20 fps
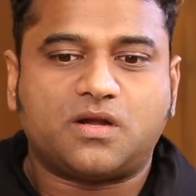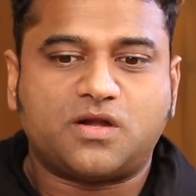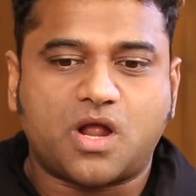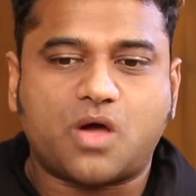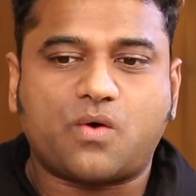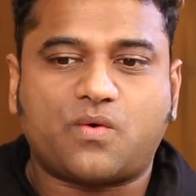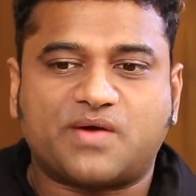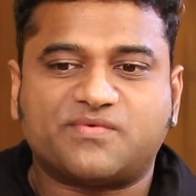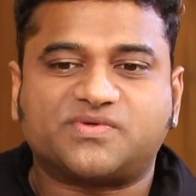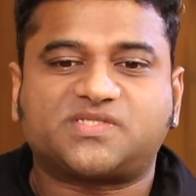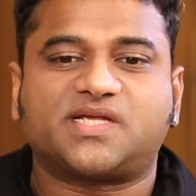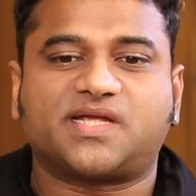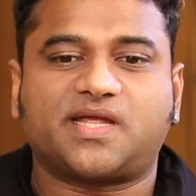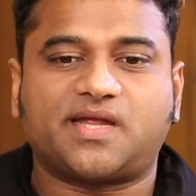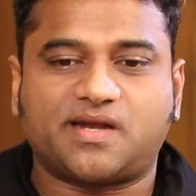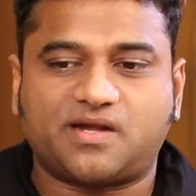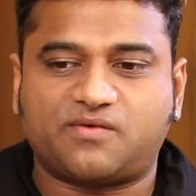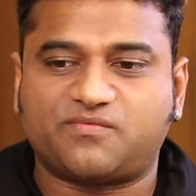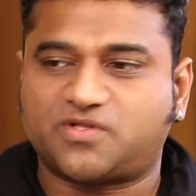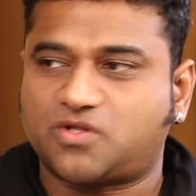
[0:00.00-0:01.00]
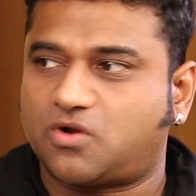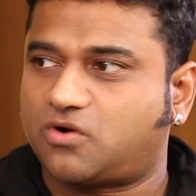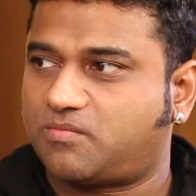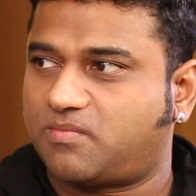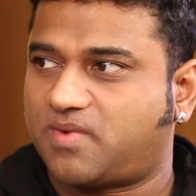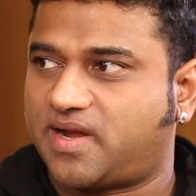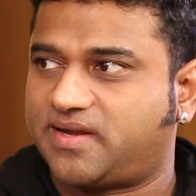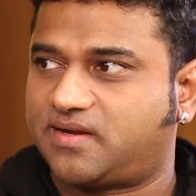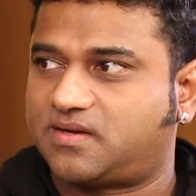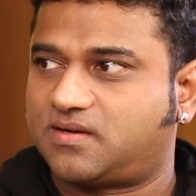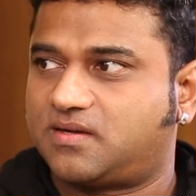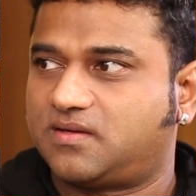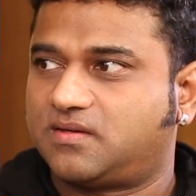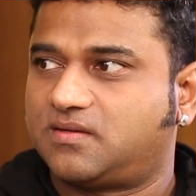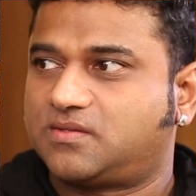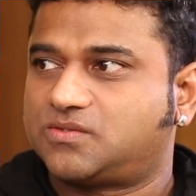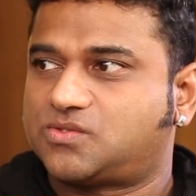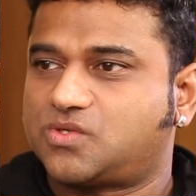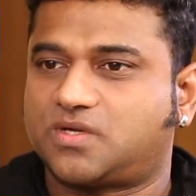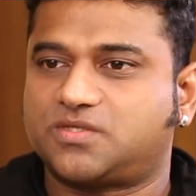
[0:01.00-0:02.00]
Now I was singing it without mic.
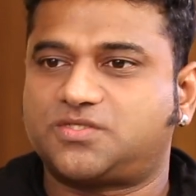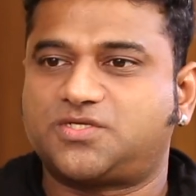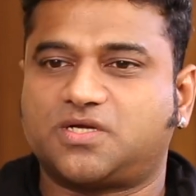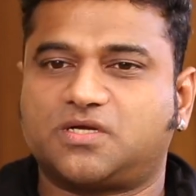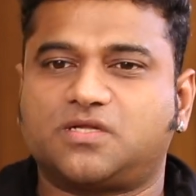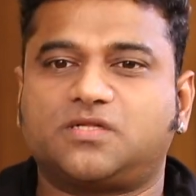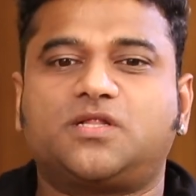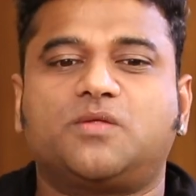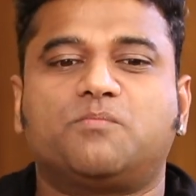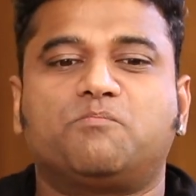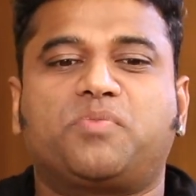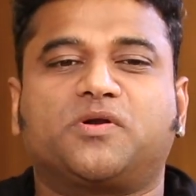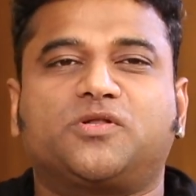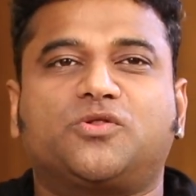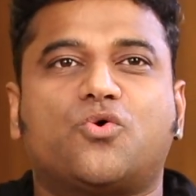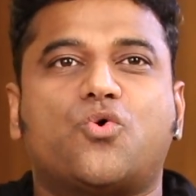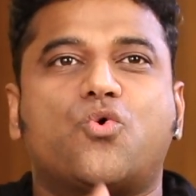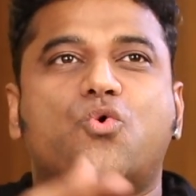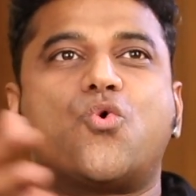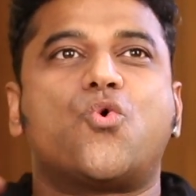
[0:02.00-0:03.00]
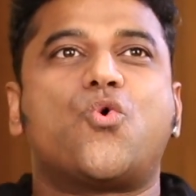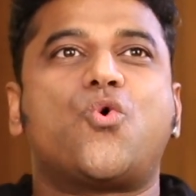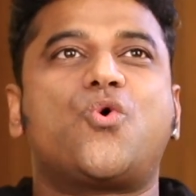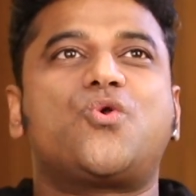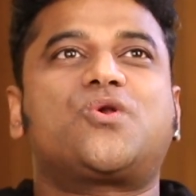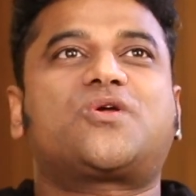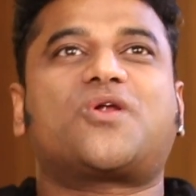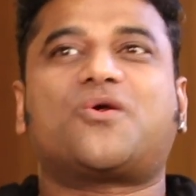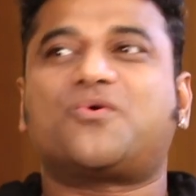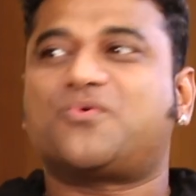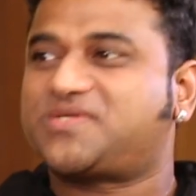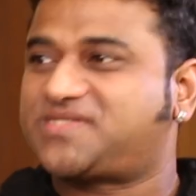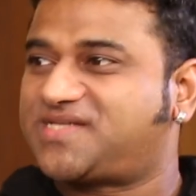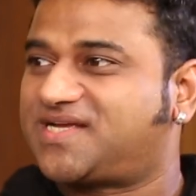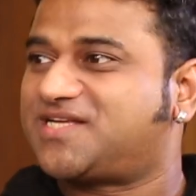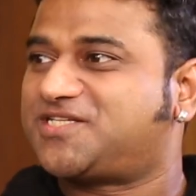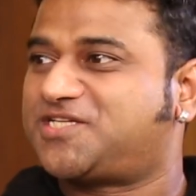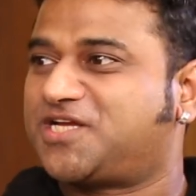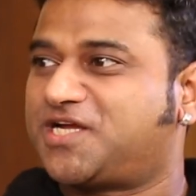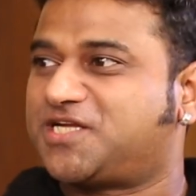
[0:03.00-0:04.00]
So, but the whole crowd was
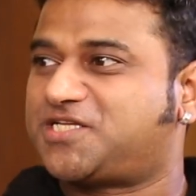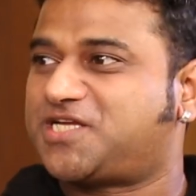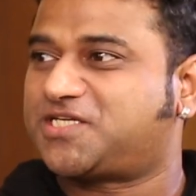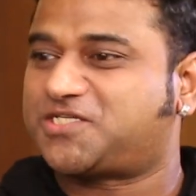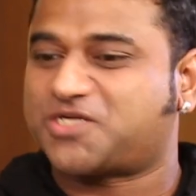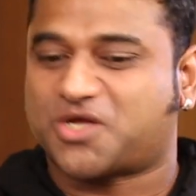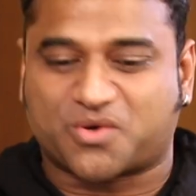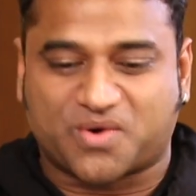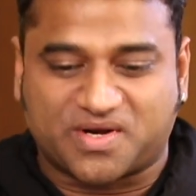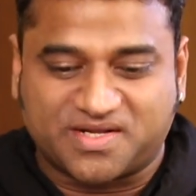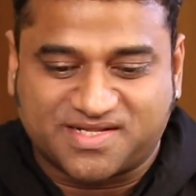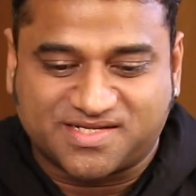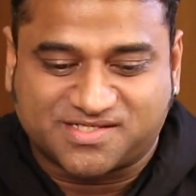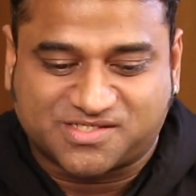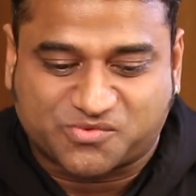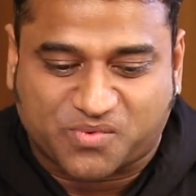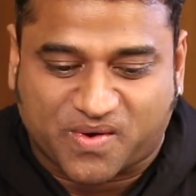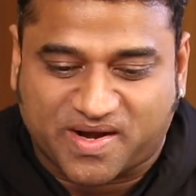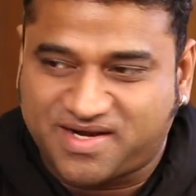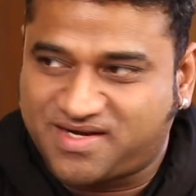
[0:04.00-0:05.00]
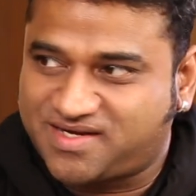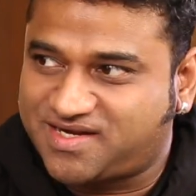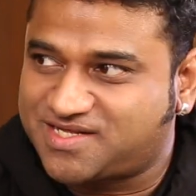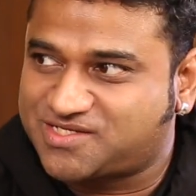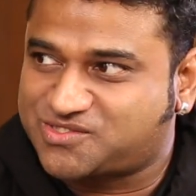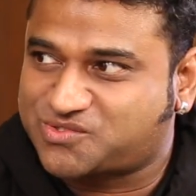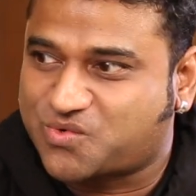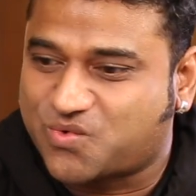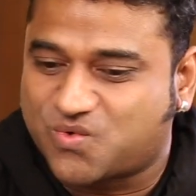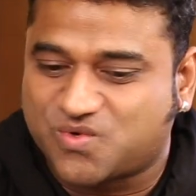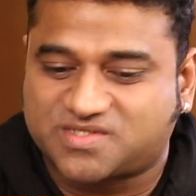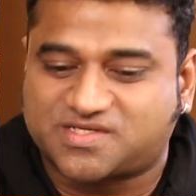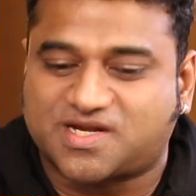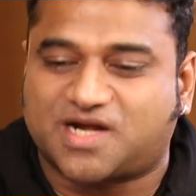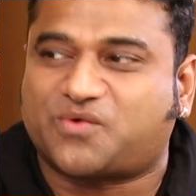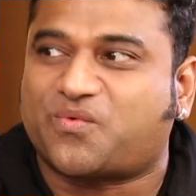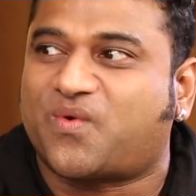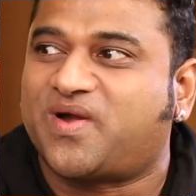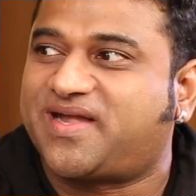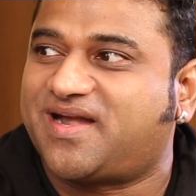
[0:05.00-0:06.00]
singing Jingi Chikki Charo, and these 20 schools
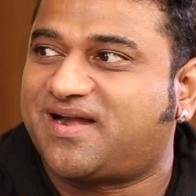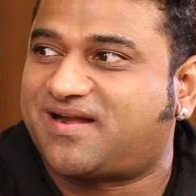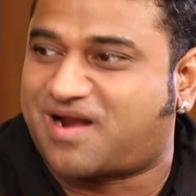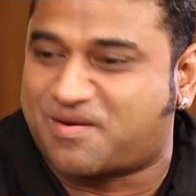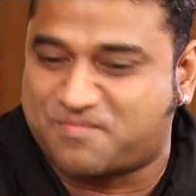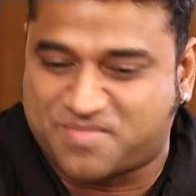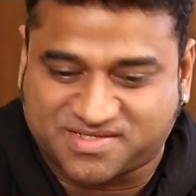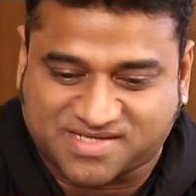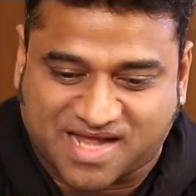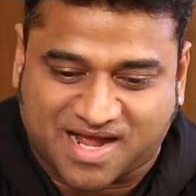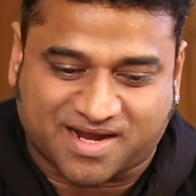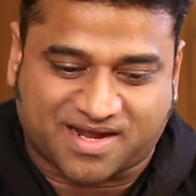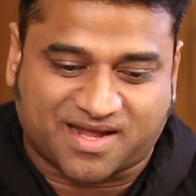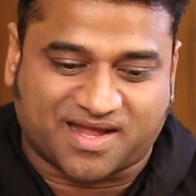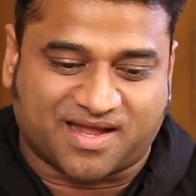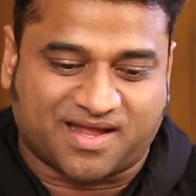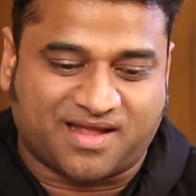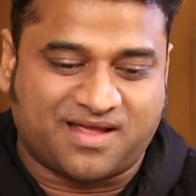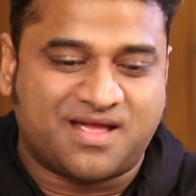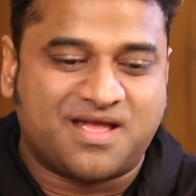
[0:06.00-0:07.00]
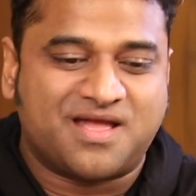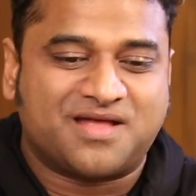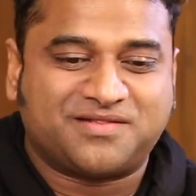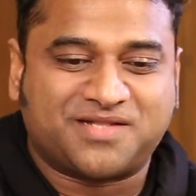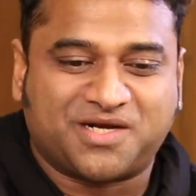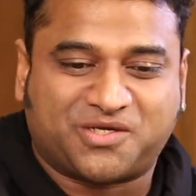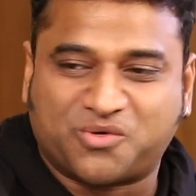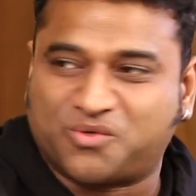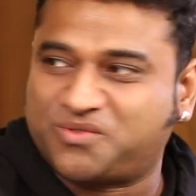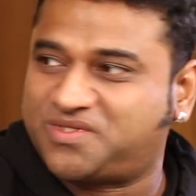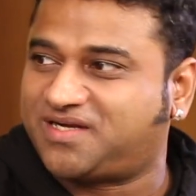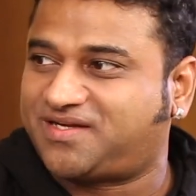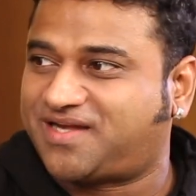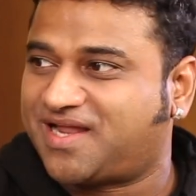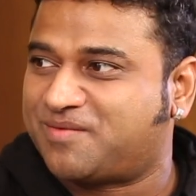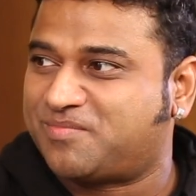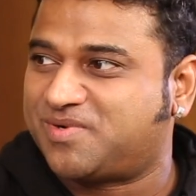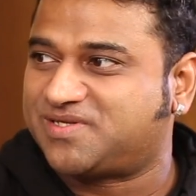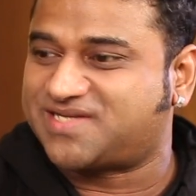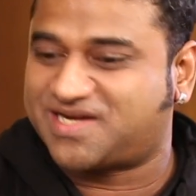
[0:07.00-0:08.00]
ka 20 drummers aake, they took the
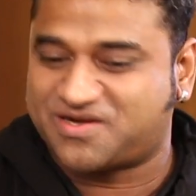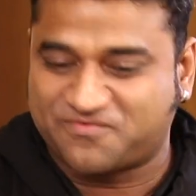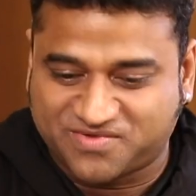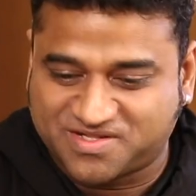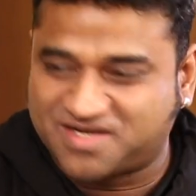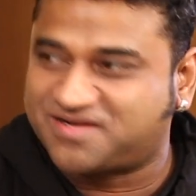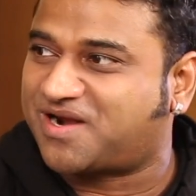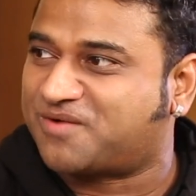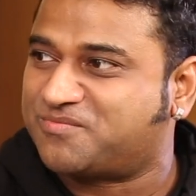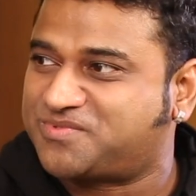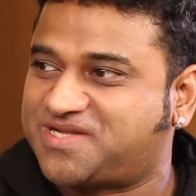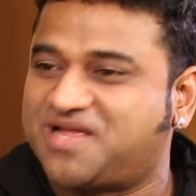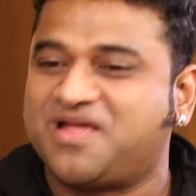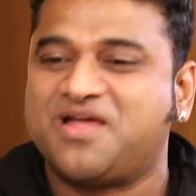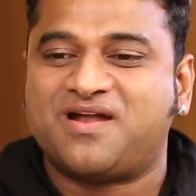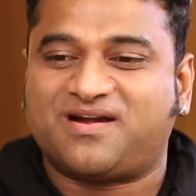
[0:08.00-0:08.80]
tables and with the drums say